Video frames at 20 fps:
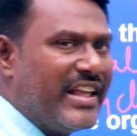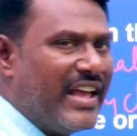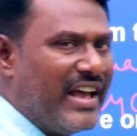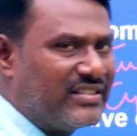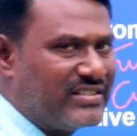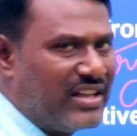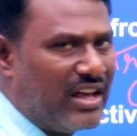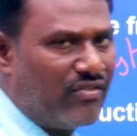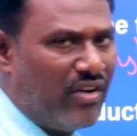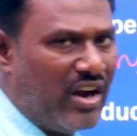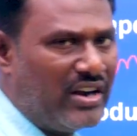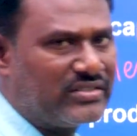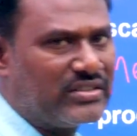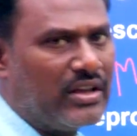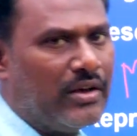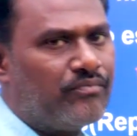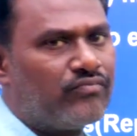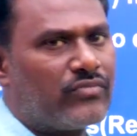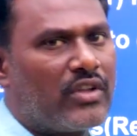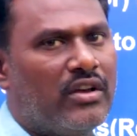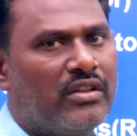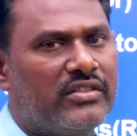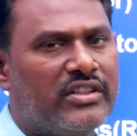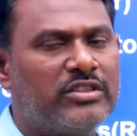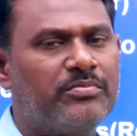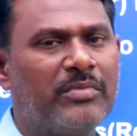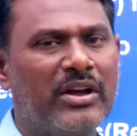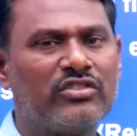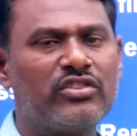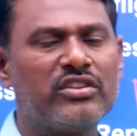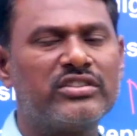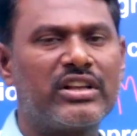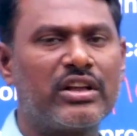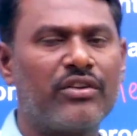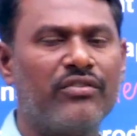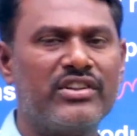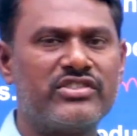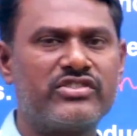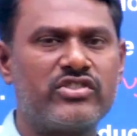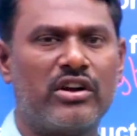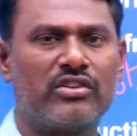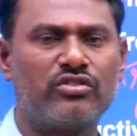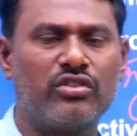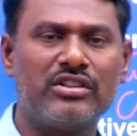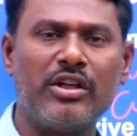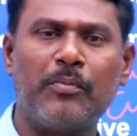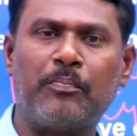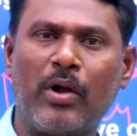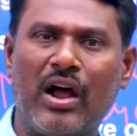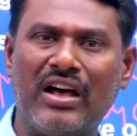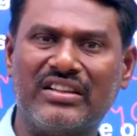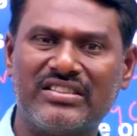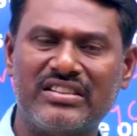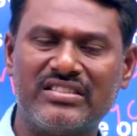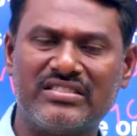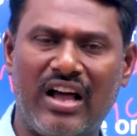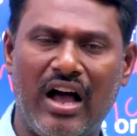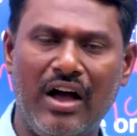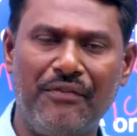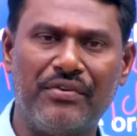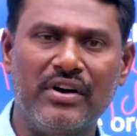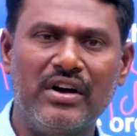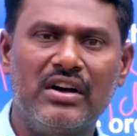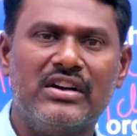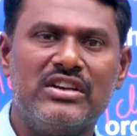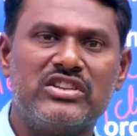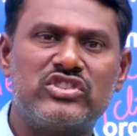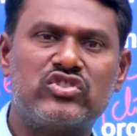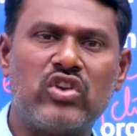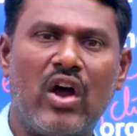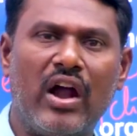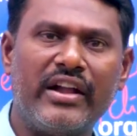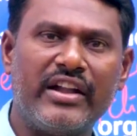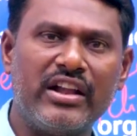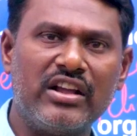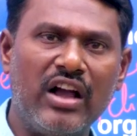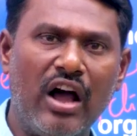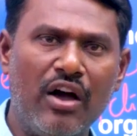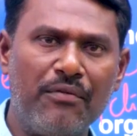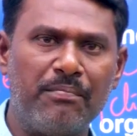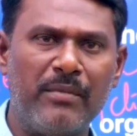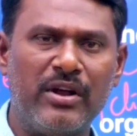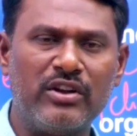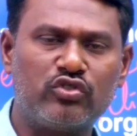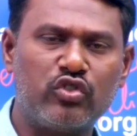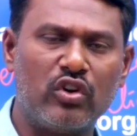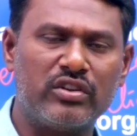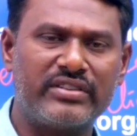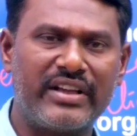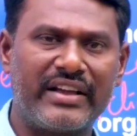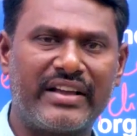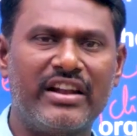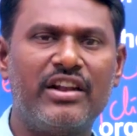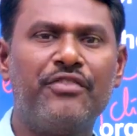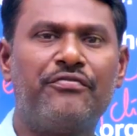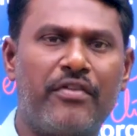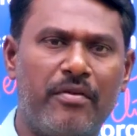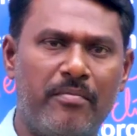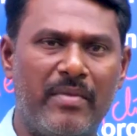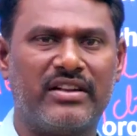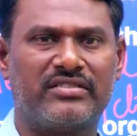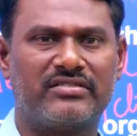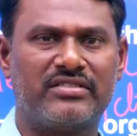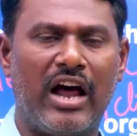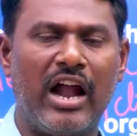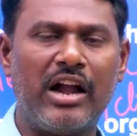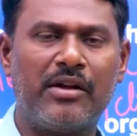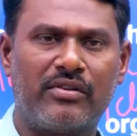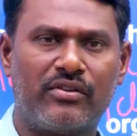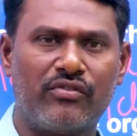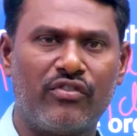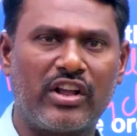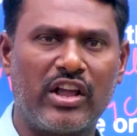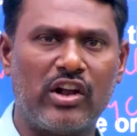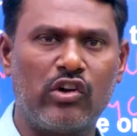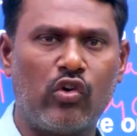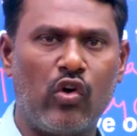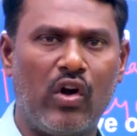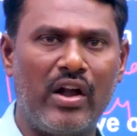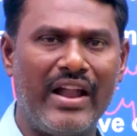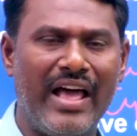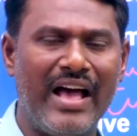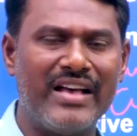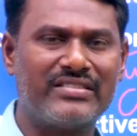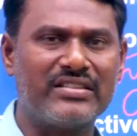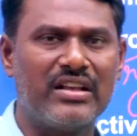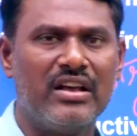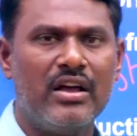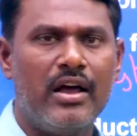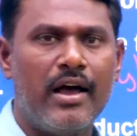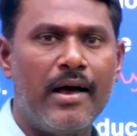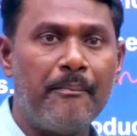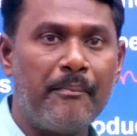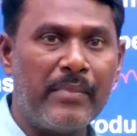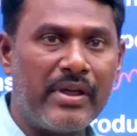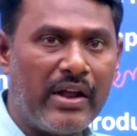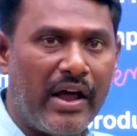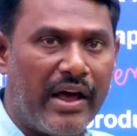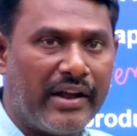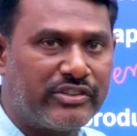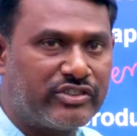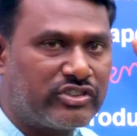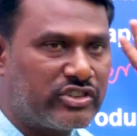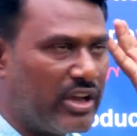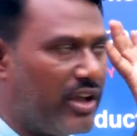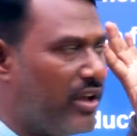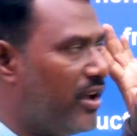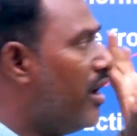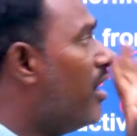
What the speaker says: years onwards, this menstrual cycle will start. So the process of starting of menstrual cycle in females, that we can call as menarche.